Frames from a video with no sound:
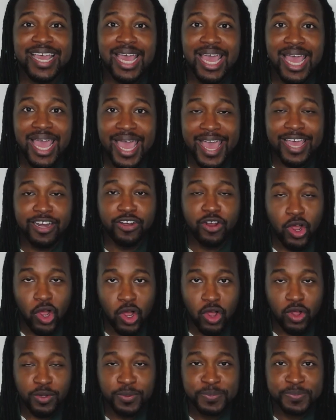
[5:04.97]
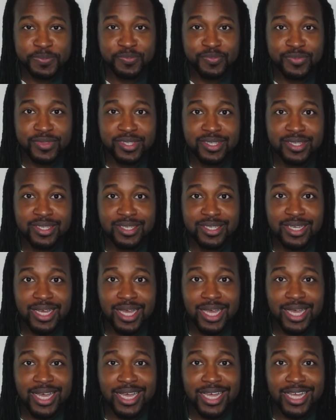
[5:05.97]
at all.
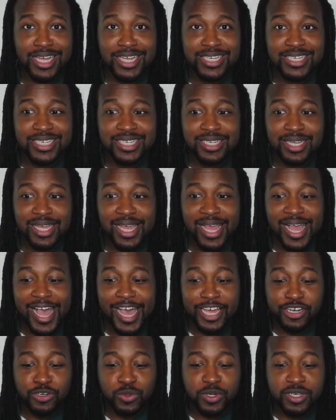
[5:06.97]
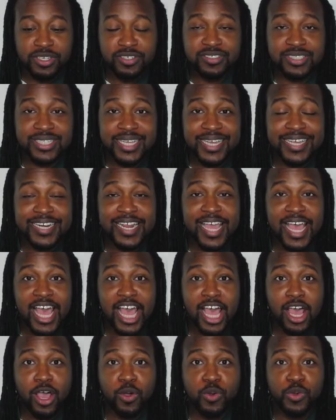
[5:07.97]
I don't understand
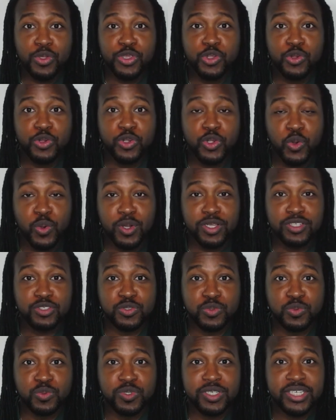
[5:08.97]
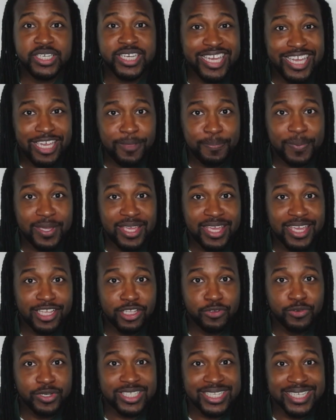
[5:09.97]
how you're going to keep
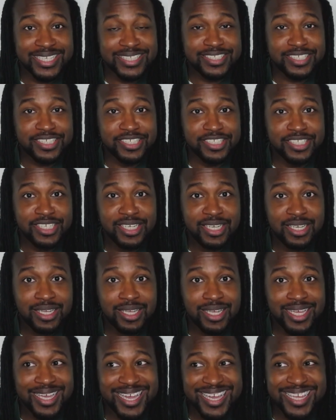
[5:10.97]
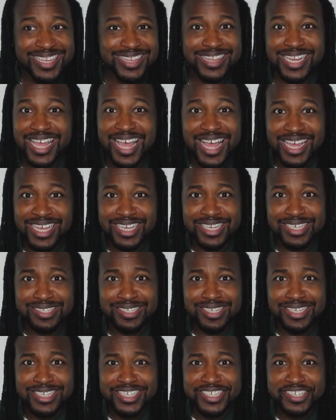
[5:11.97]
Hillary Clinton in
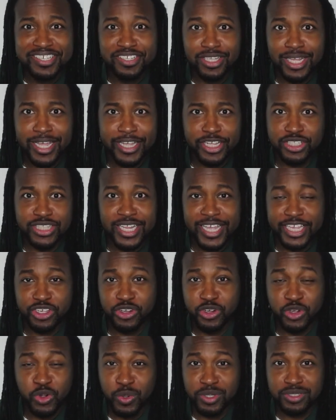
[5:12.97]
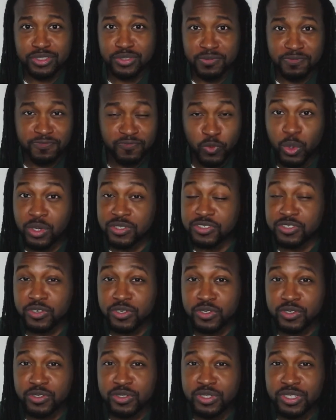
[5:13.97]
line, like you're going to force
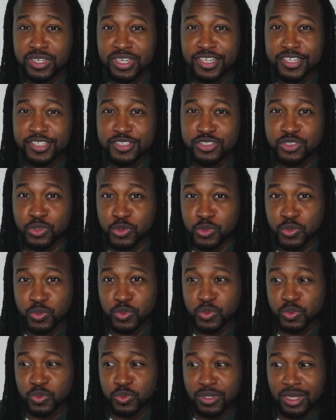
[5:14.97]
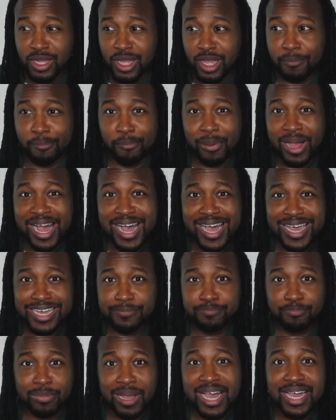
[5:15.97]
her to
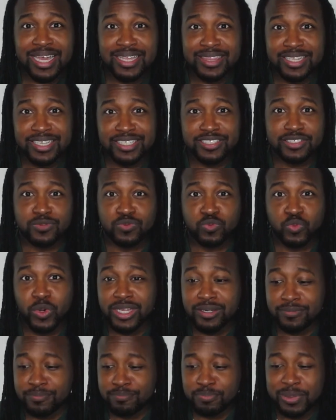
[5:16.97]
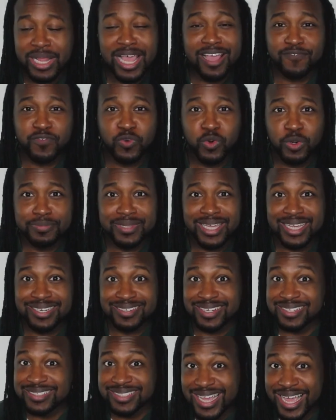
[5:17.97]
abide by this written platform that
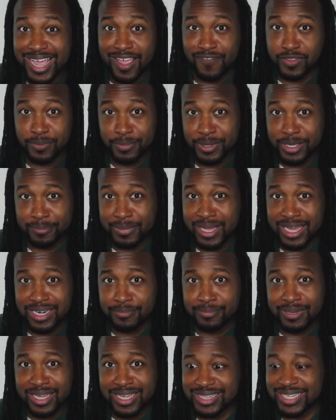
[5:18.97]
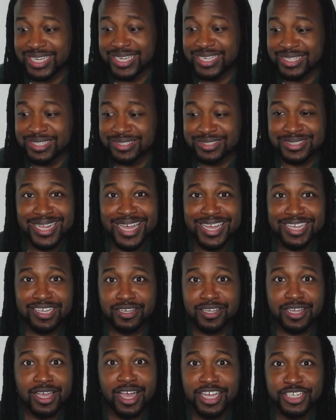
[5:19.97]
does not have to be abided by. Like, it's not a
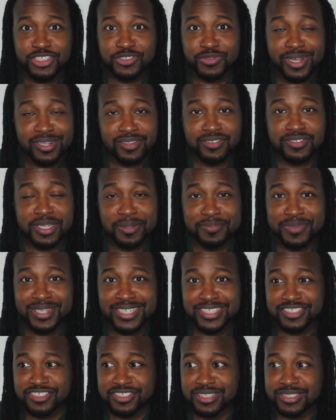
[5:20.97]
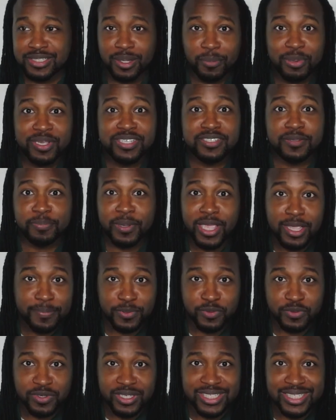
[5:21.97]
contract or something. It's just a piece of paper,
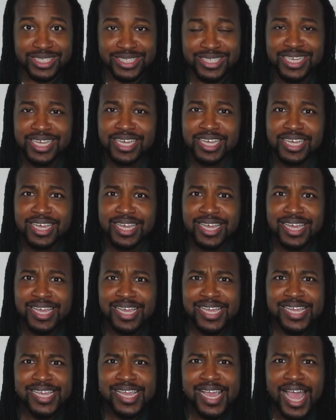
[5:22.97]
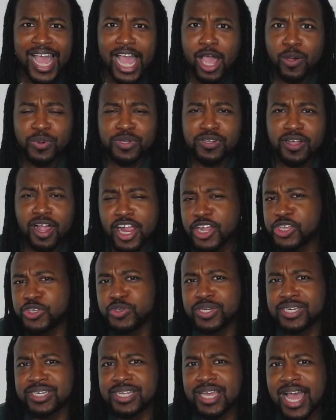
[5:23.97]
really. How are you
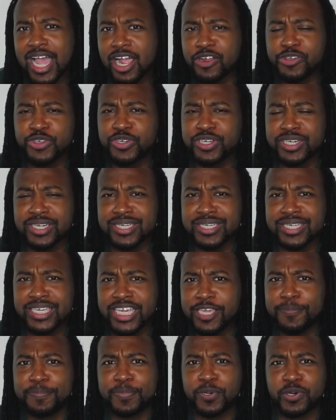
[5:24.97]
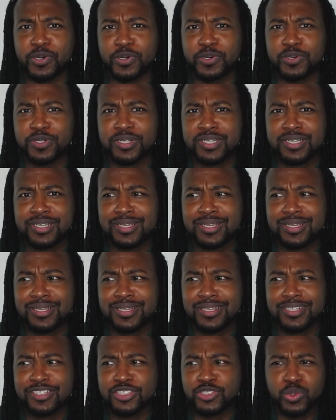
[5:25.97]
gonna keep her
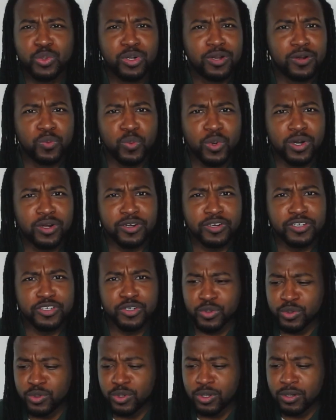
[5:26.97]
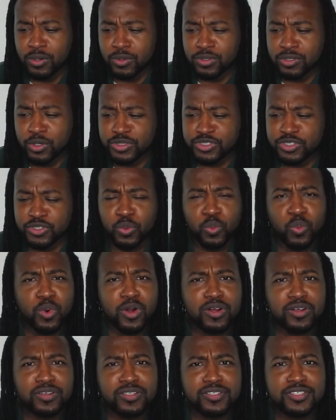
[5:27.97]
to her word or to the
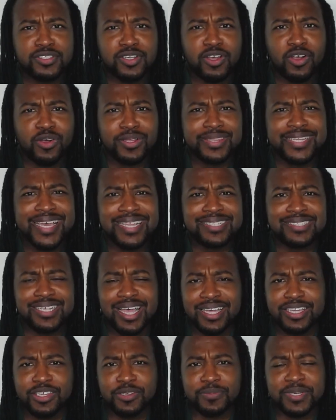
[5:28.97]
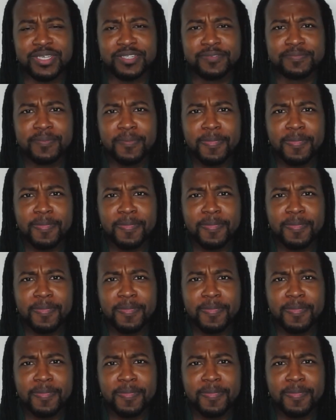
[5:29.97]
words on that document?